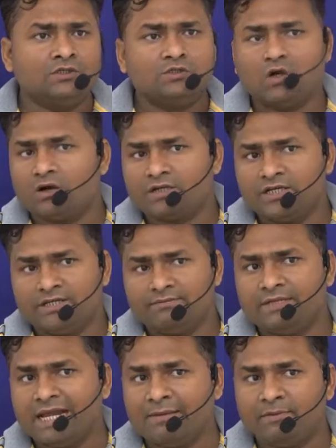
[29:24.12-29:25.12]
cognitive
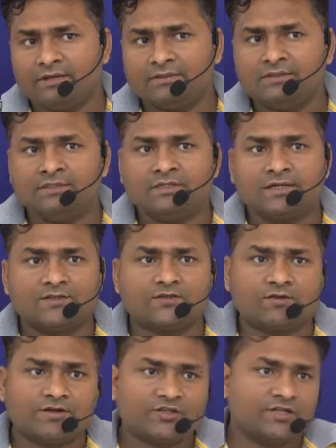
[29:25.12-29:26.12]
grammar,
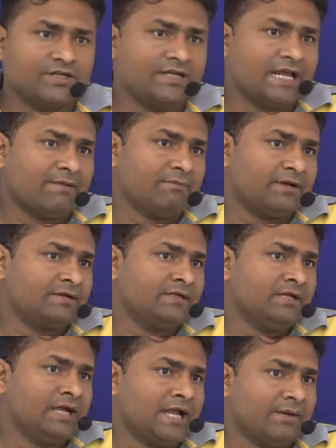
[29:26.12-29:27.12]
construction grammar,
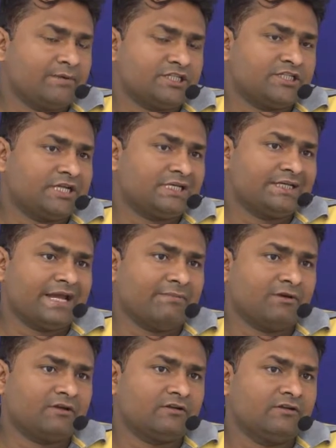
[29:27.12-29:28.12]
emergent
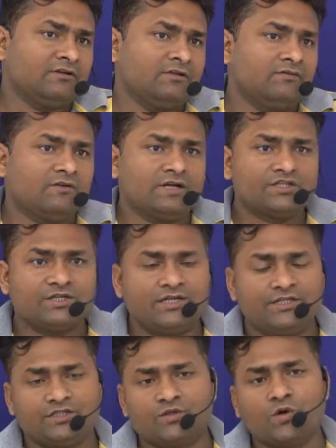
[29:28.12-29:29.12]
grammar, functional
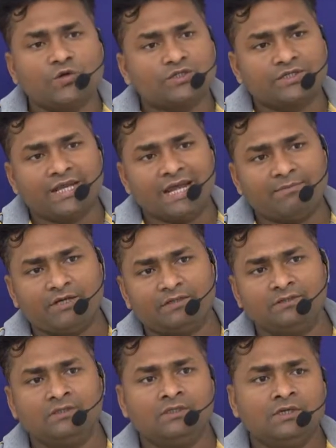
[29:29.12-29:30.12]
discourse grammar,
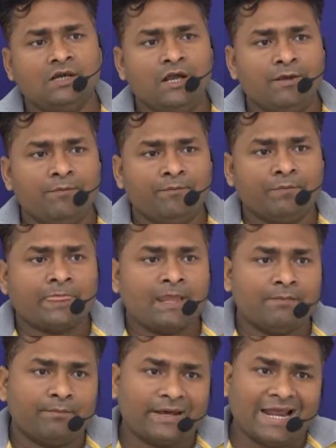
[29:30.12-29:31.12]

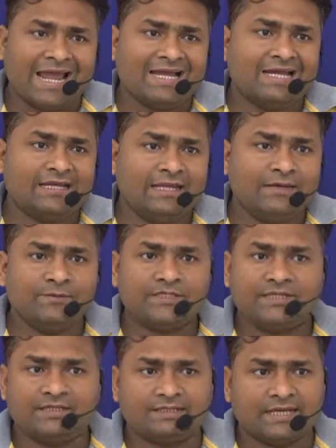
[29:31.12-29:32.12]
Parag
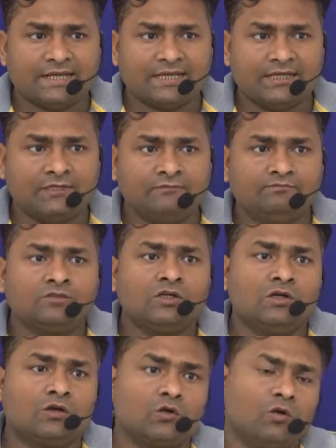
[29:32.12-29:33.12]
linguistic circle,
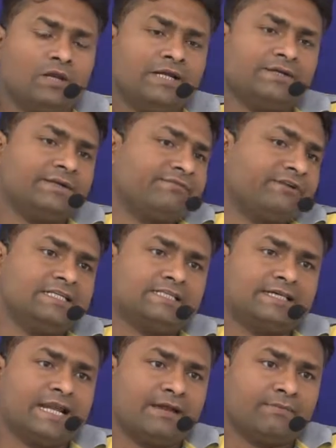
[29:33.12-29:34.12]
role and reference
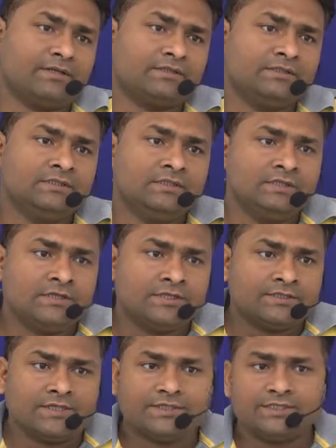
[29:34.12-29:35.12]
grammar,
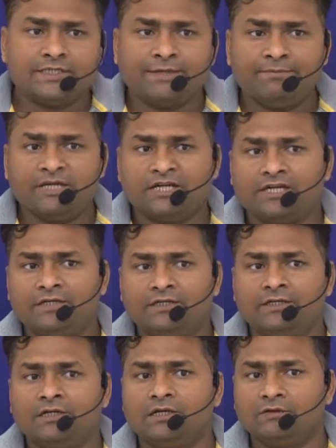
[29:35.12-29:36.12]
systemic
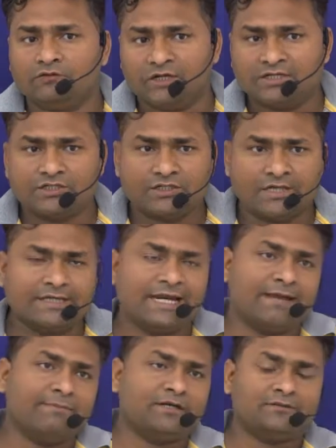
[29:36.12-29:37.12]
functional
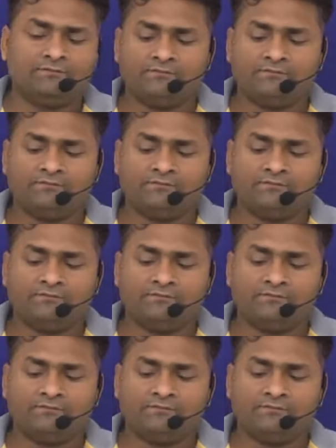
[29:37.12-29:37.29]
grammar,